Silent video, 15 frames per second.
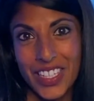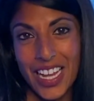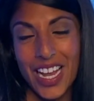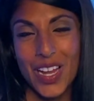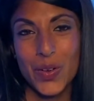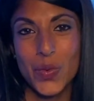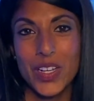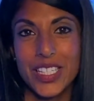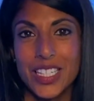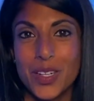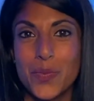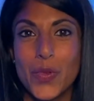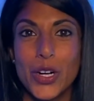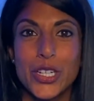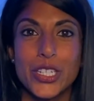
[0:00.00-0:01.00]
I wasn't
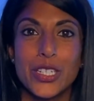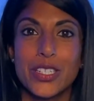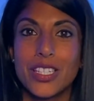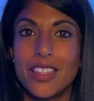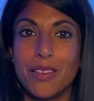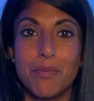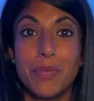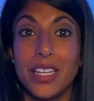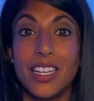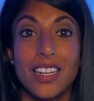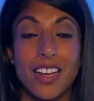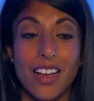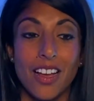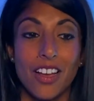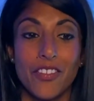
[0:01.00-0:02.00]
marching to the beat
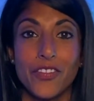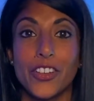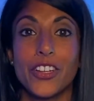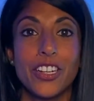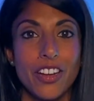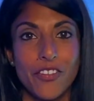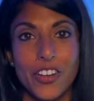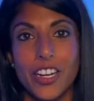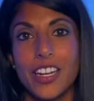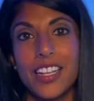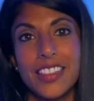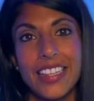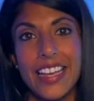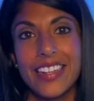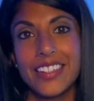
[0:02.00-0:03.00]
of "You're never gonna
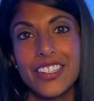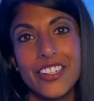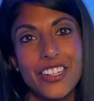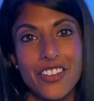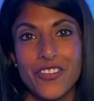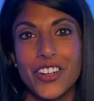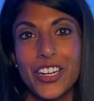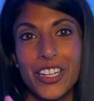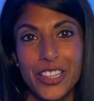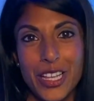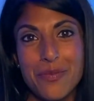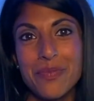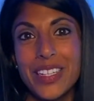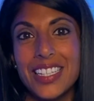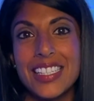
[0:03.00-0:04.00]
let
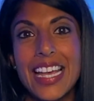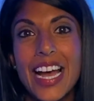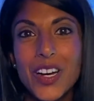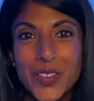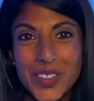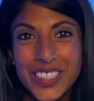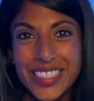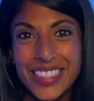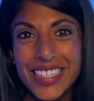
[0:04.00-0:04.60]
me down."